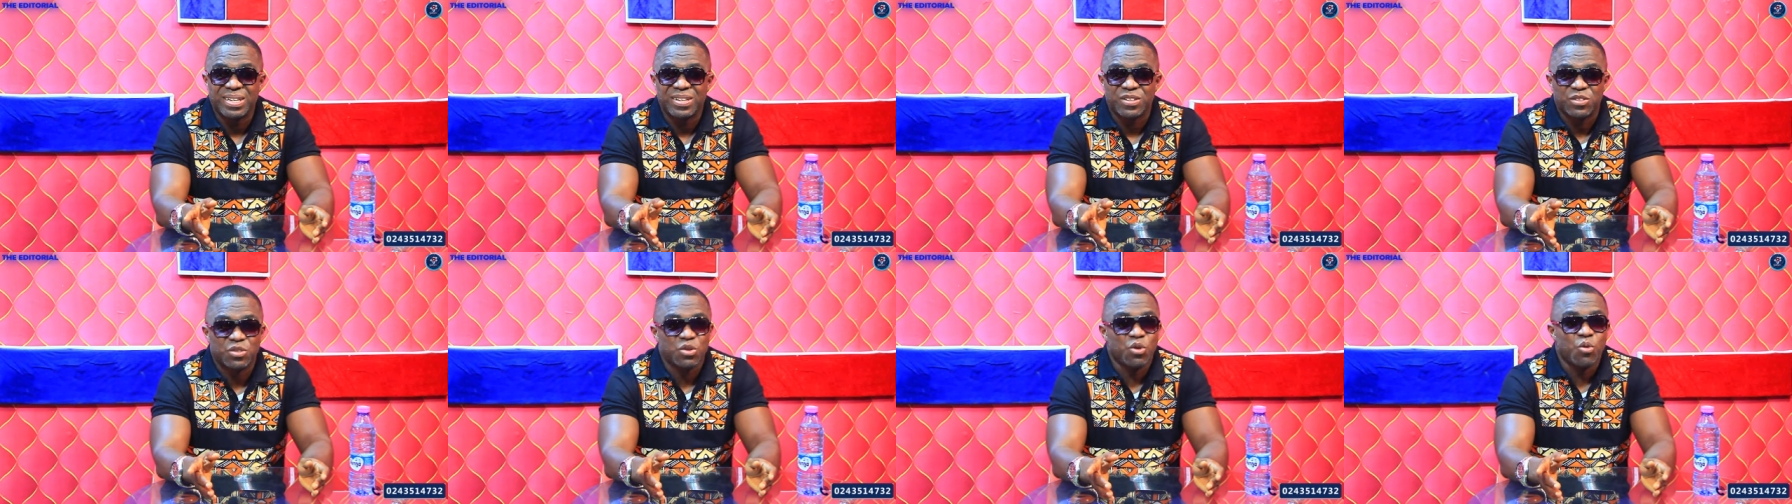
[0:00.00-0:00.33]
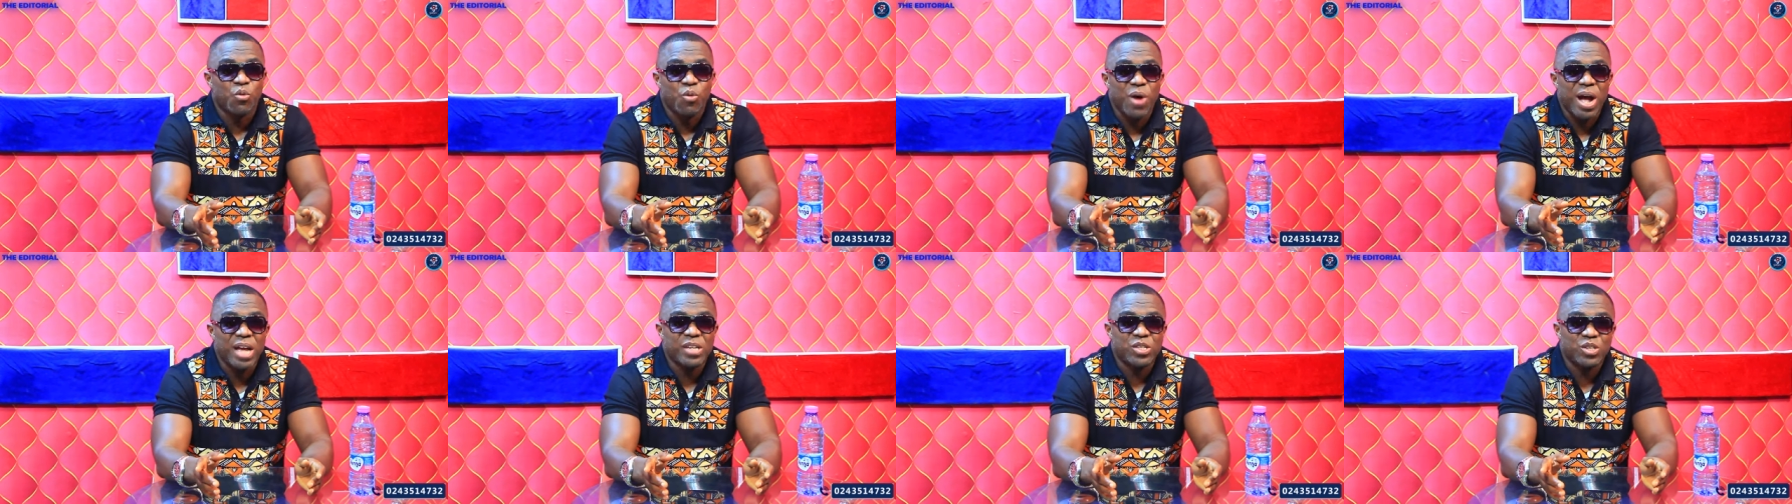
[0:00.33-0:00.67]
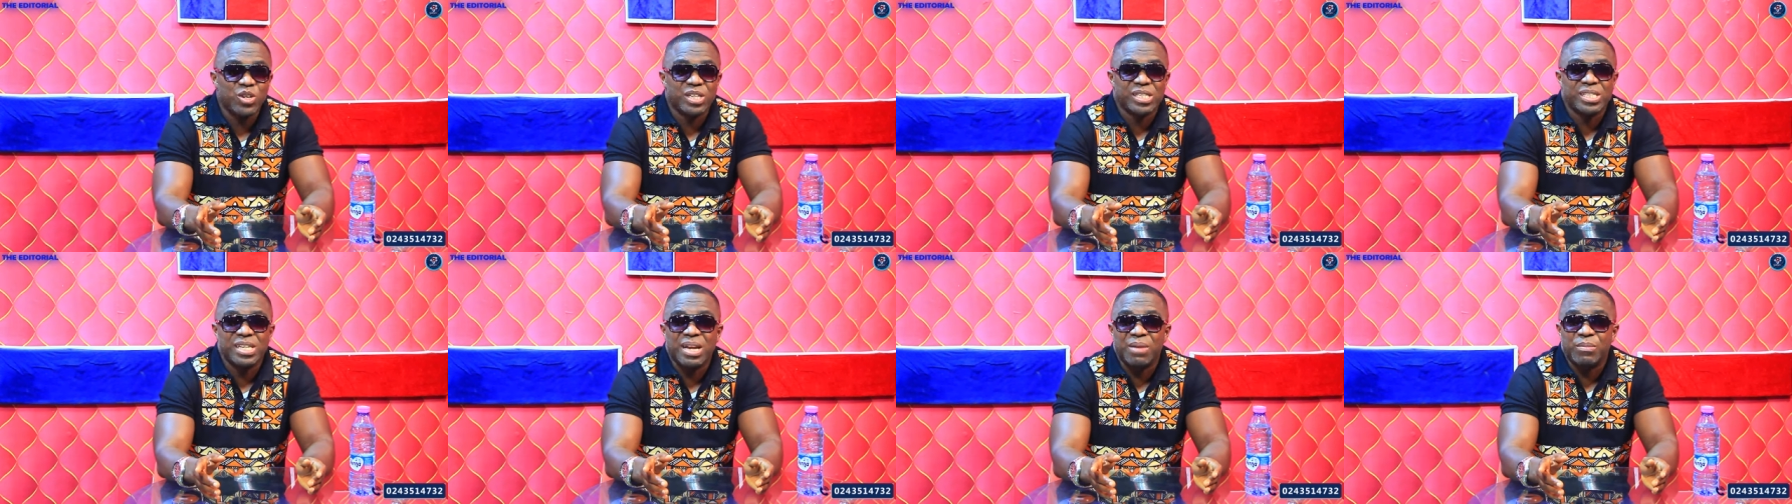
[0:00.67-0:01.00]
So why
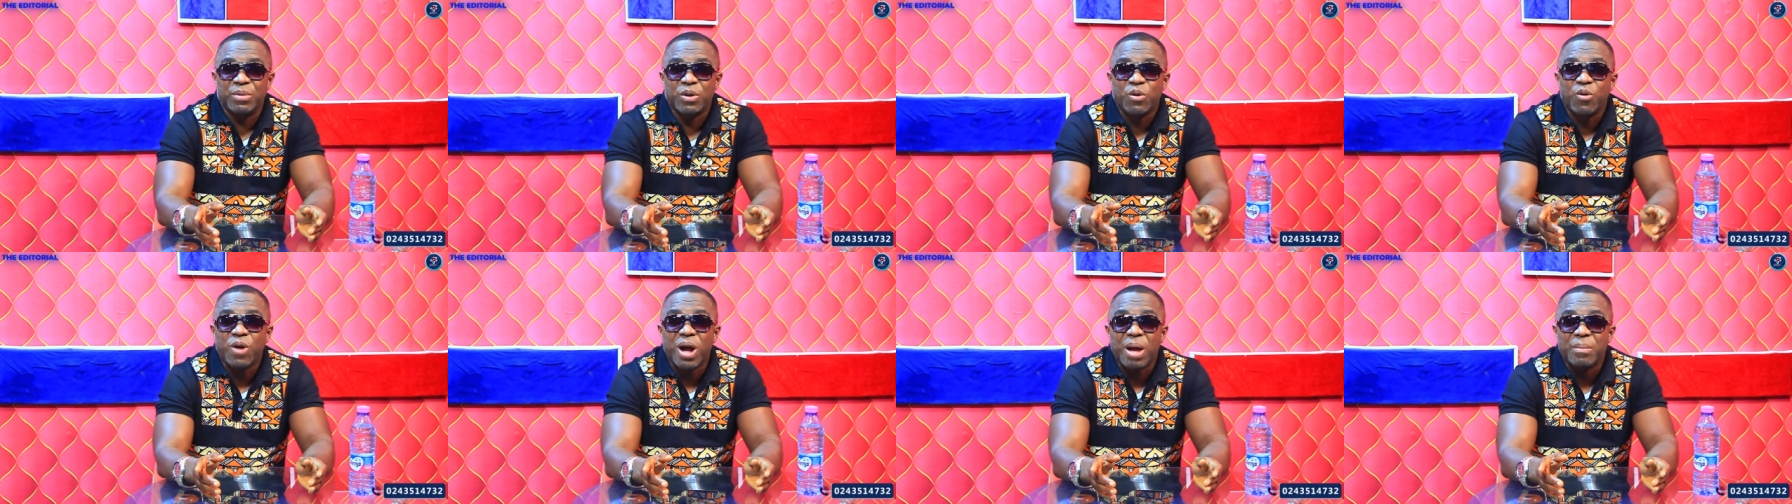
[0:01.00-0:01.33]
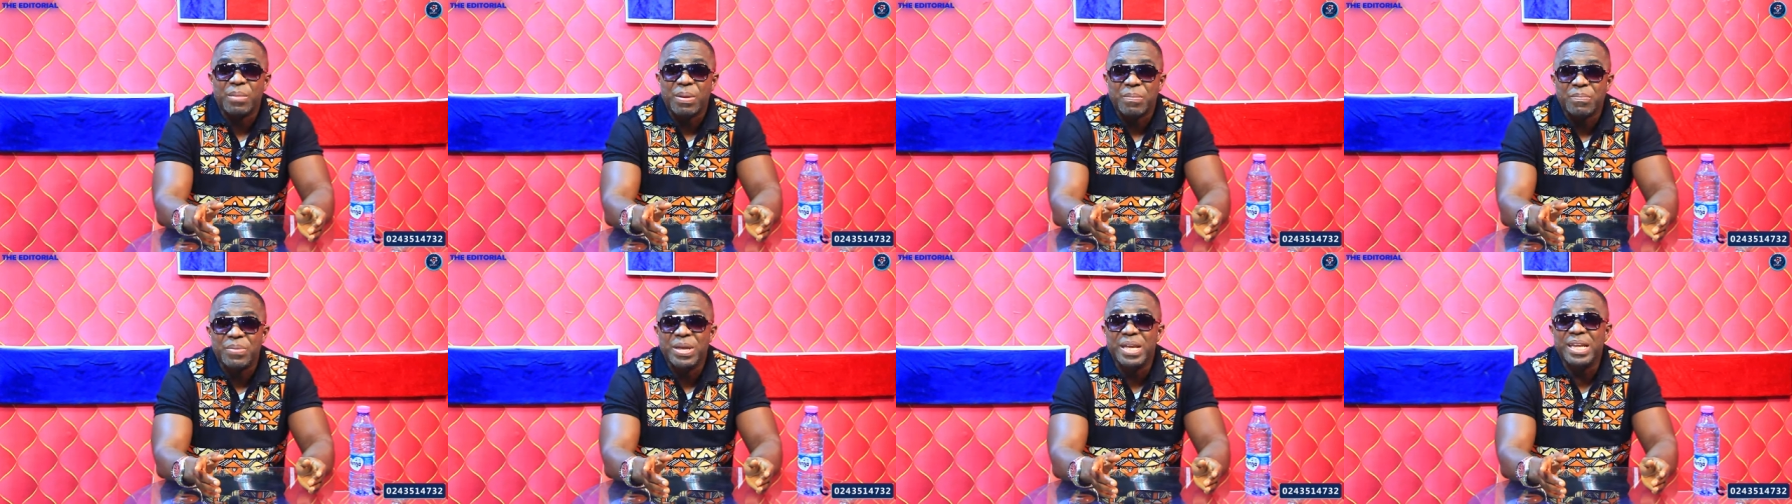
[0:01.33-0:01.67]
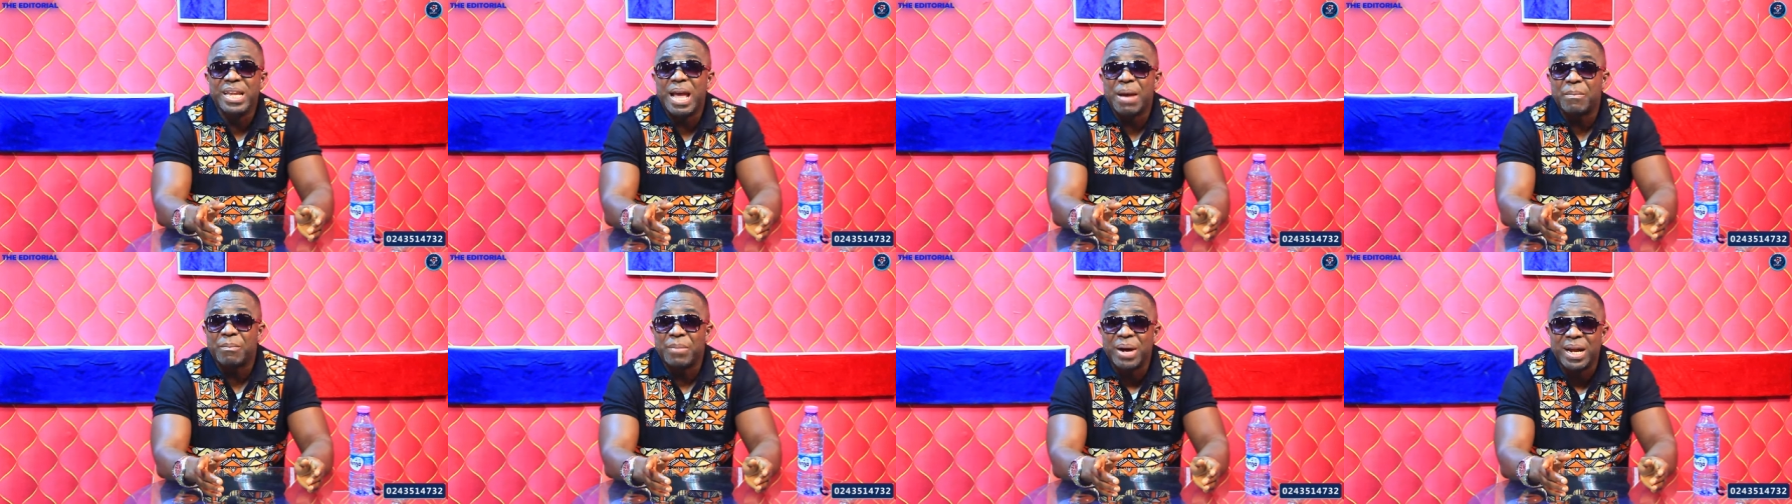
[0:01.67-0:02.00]
should Okyeame Kwame,
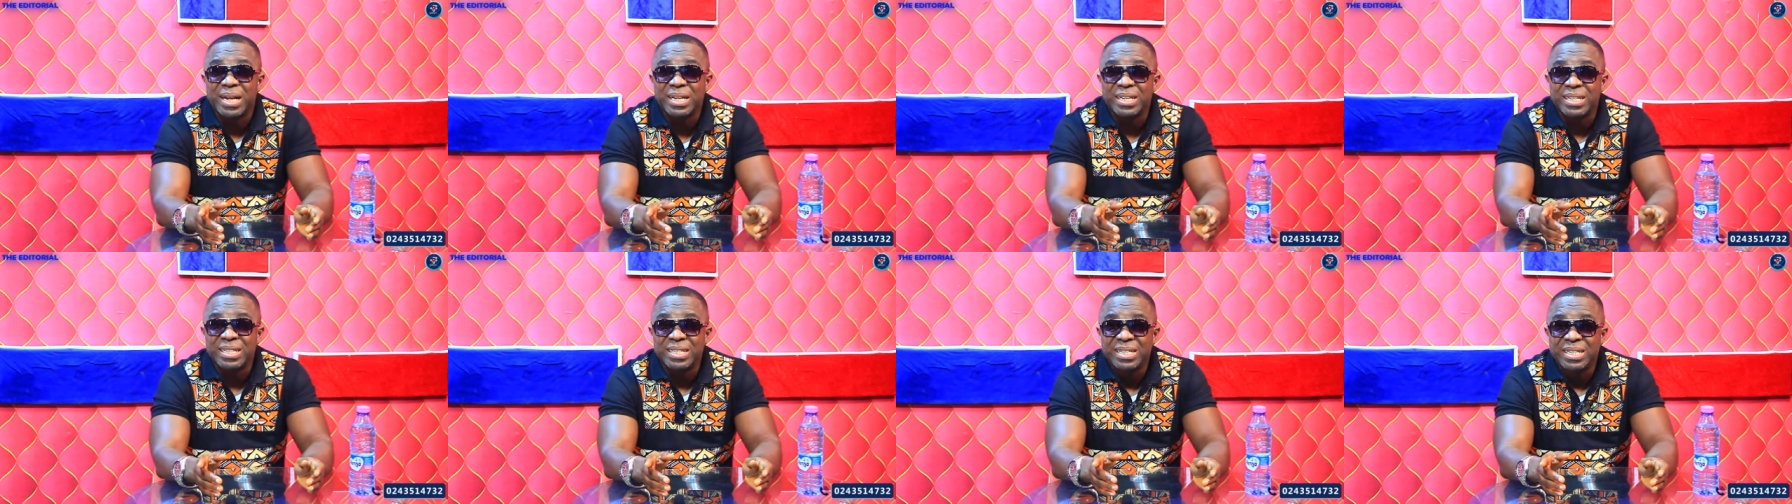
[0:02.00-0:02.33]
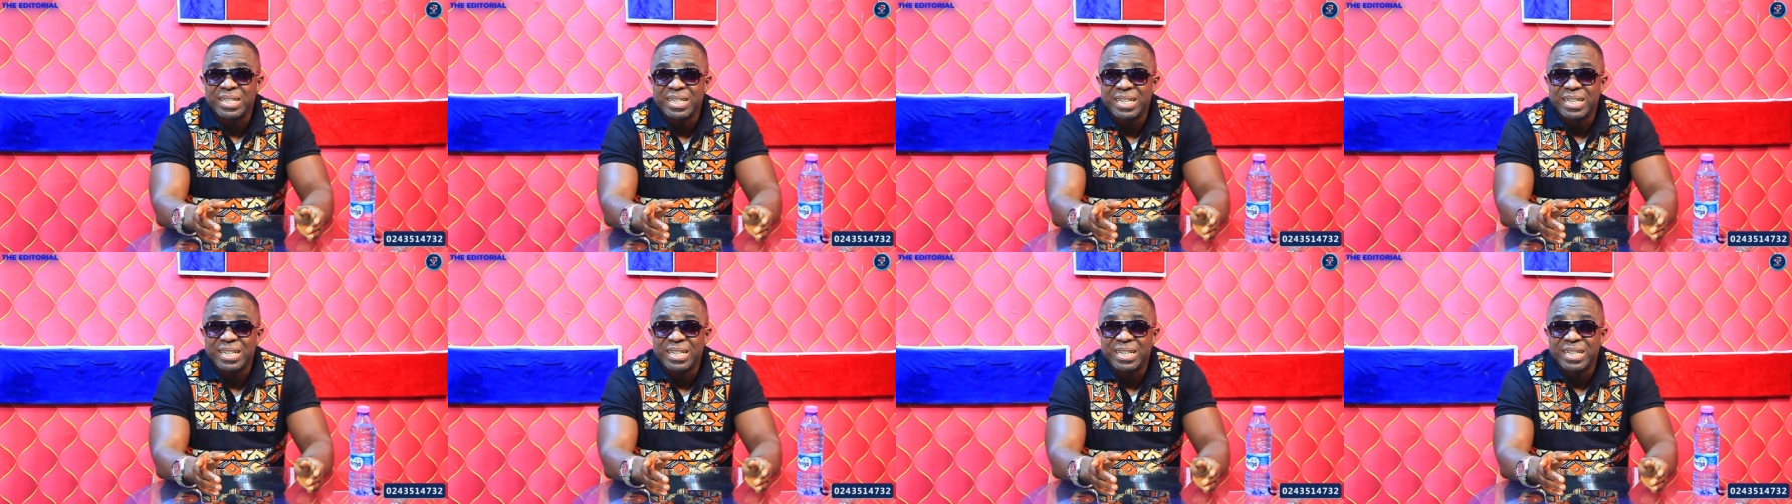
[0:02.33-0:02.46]
being a man,